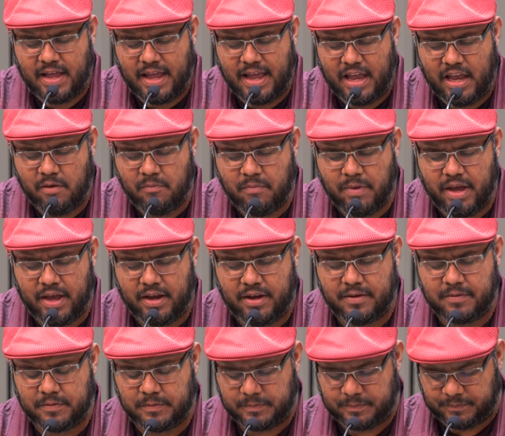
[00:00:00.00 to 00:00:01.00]
Amen.
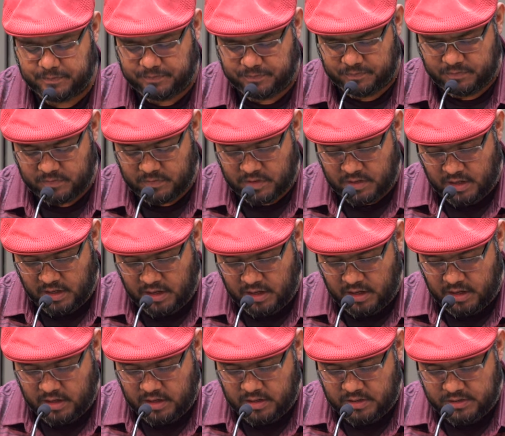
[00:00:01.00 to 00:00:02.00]

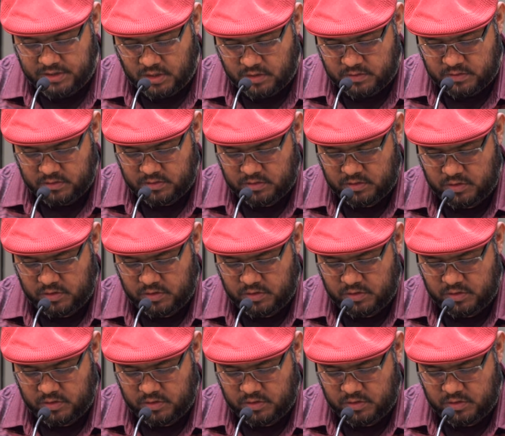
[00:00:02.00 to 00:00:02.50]
So